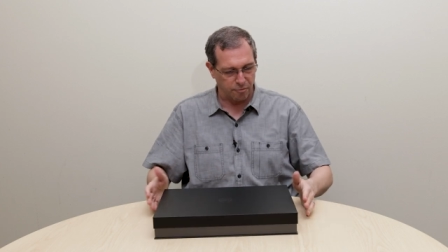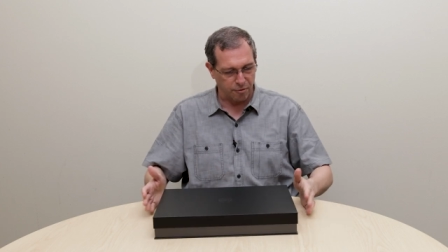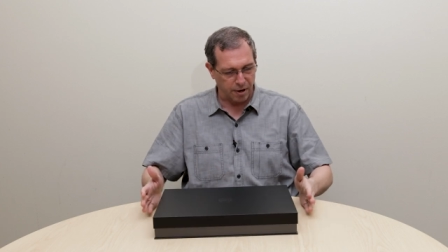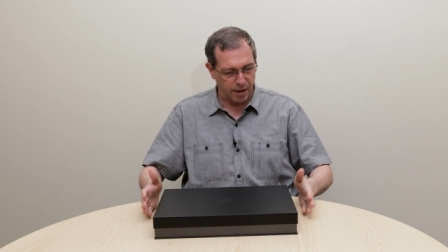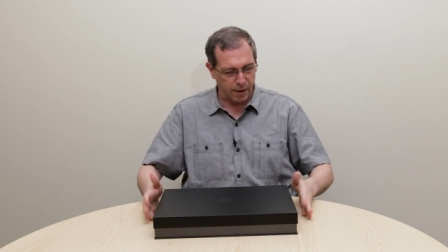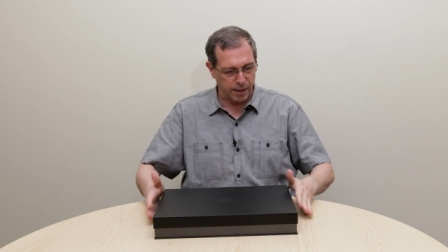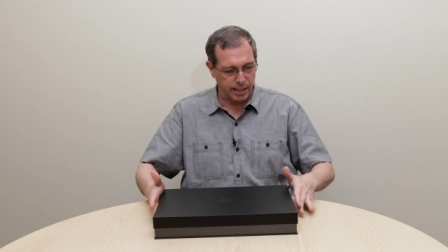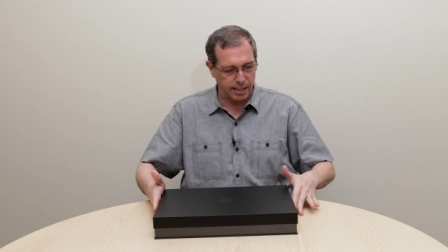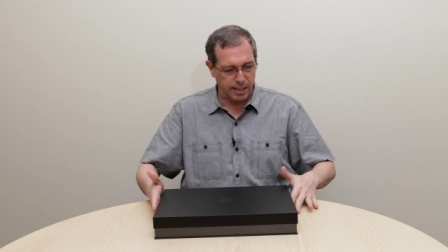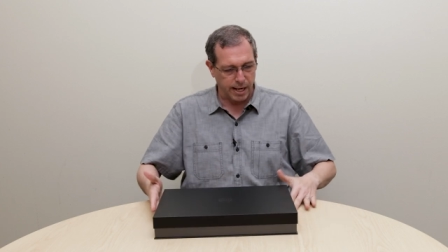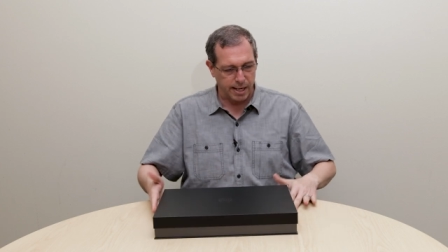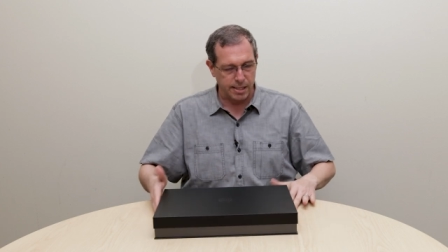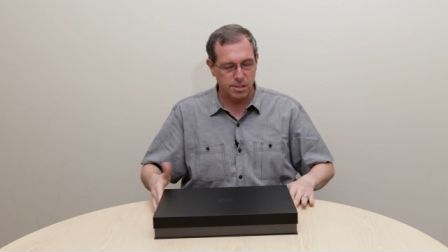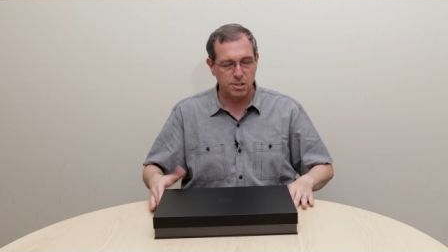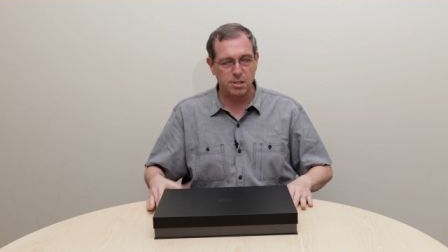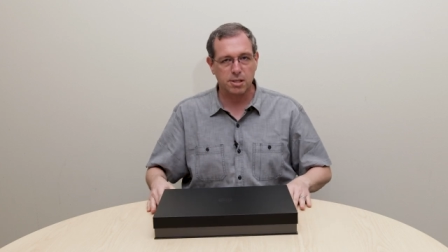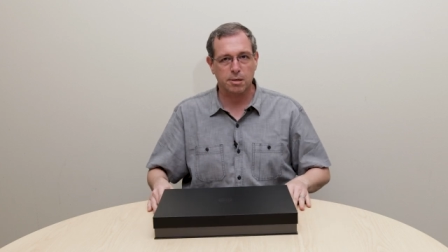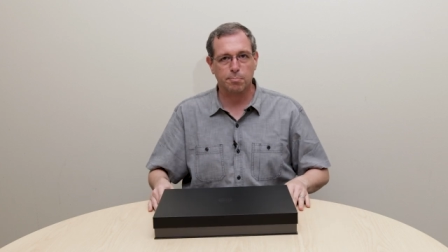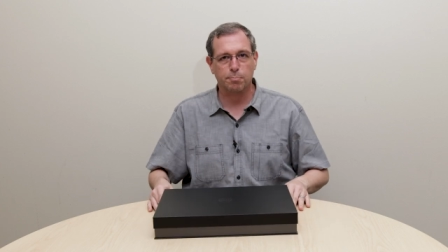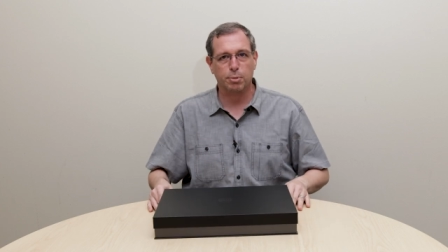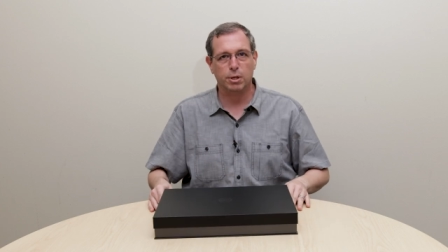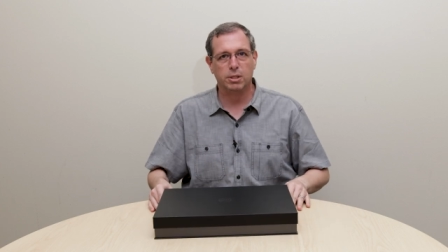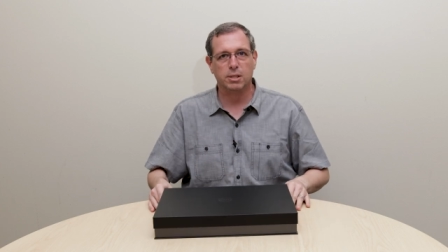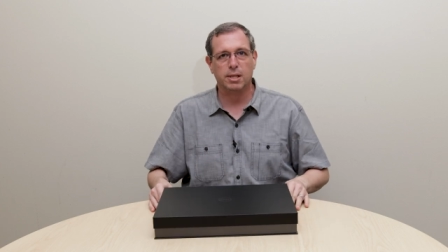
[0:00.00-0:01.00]
very
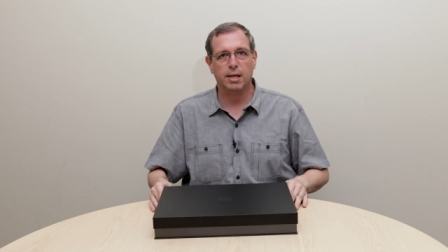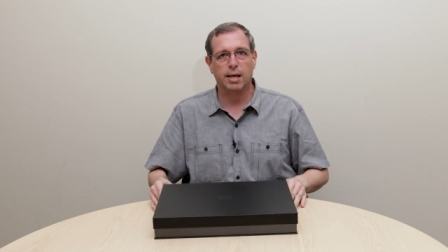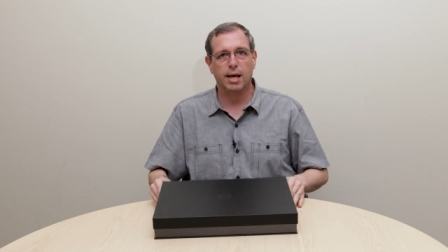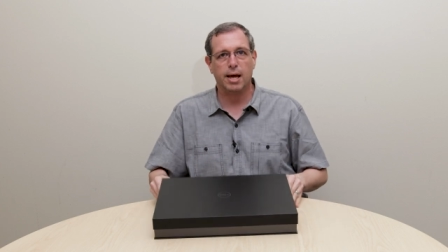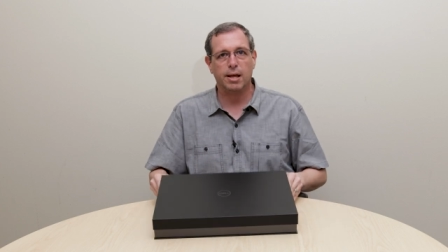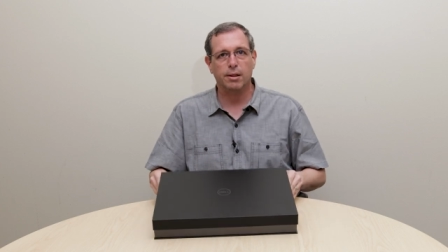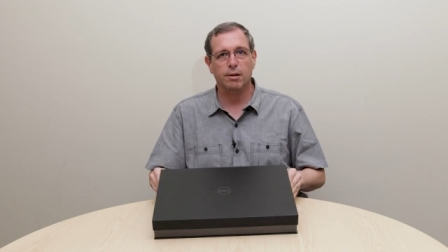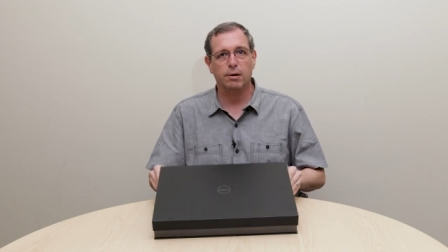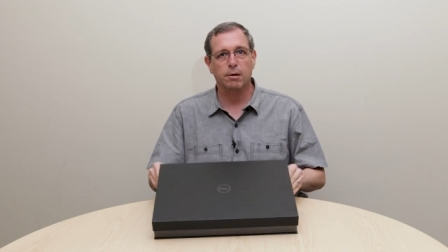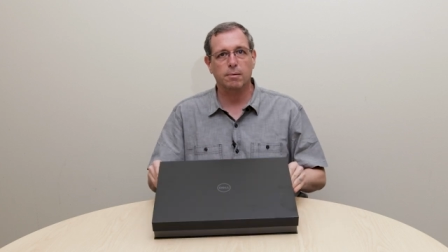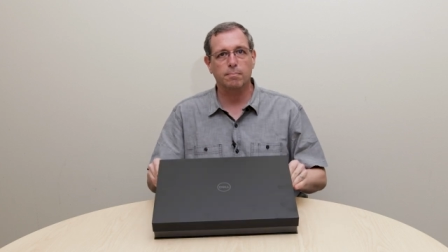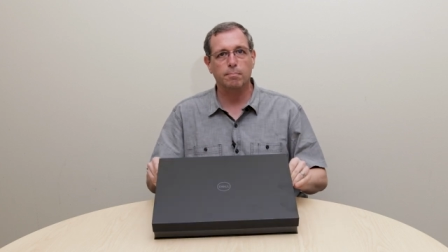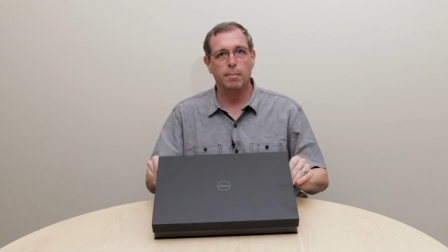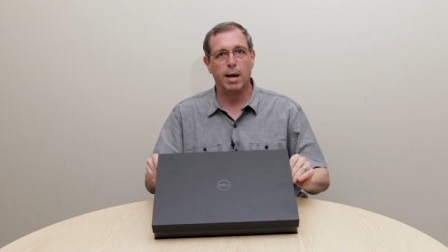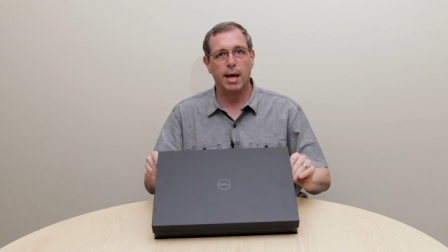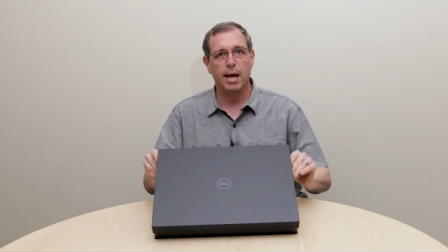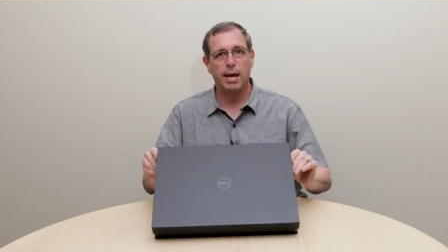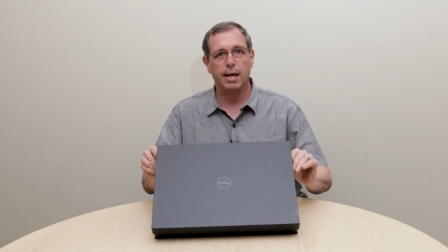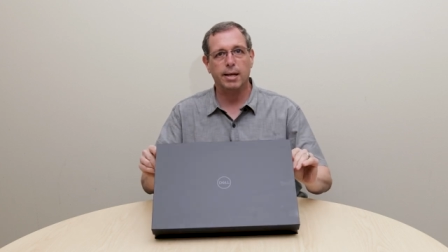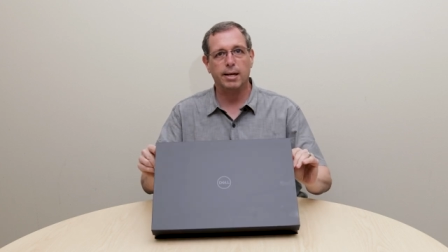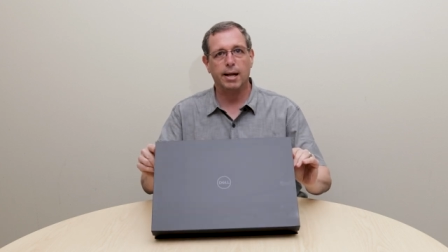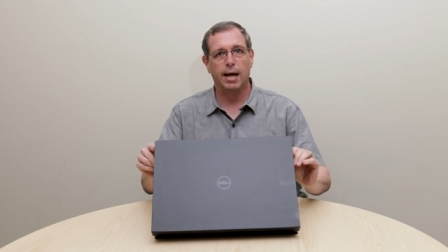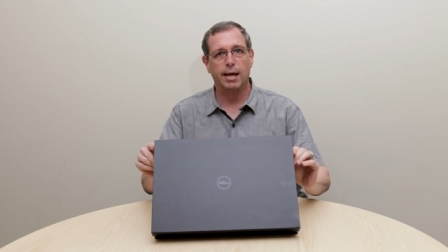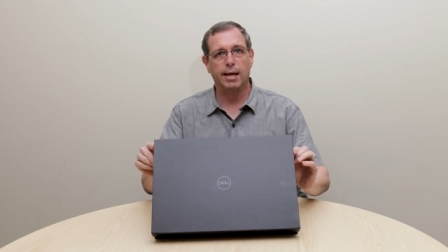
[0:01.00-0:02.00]
nicely put together,
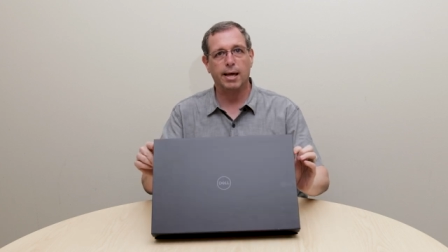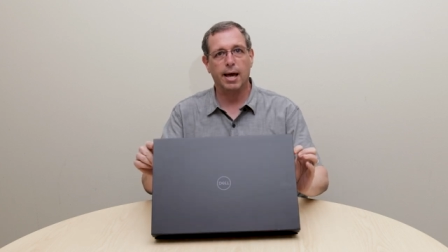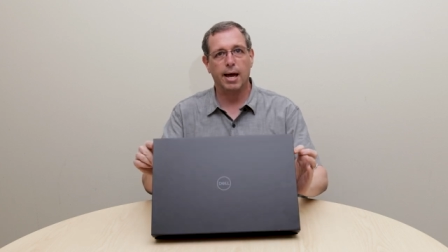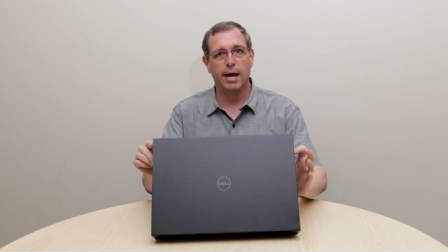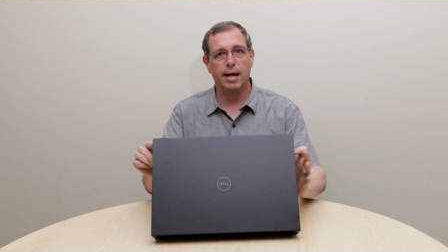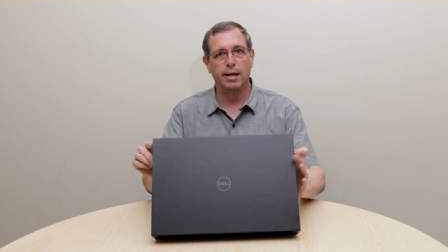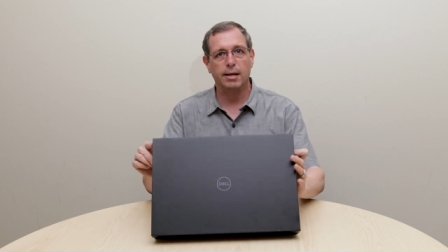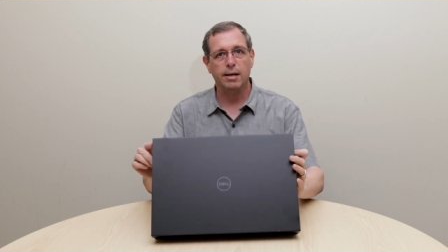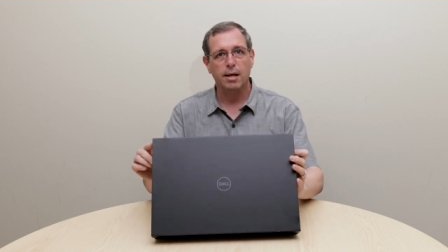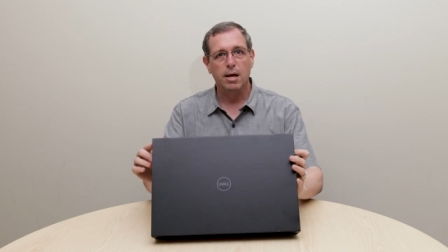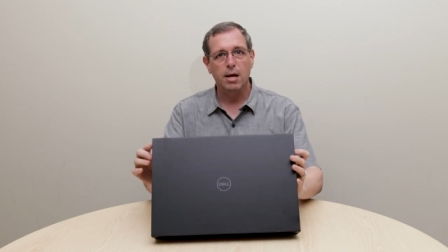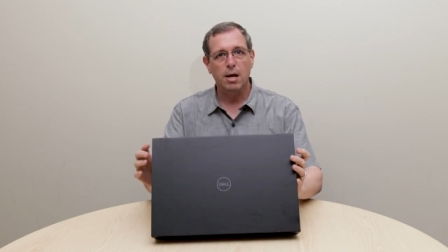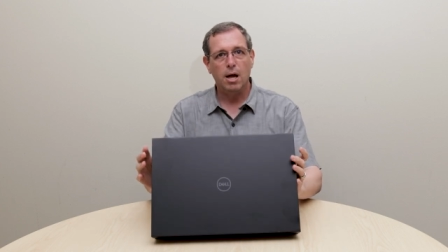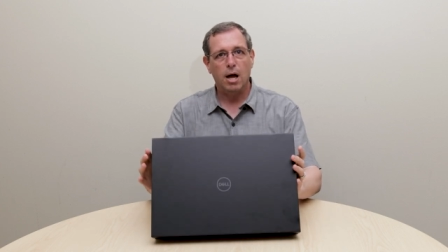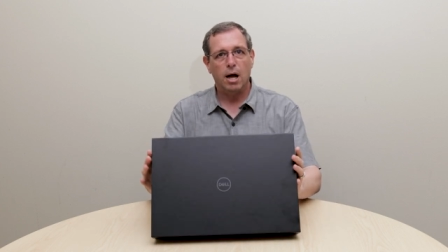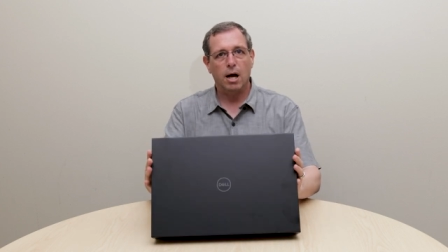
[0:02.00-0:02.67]
made again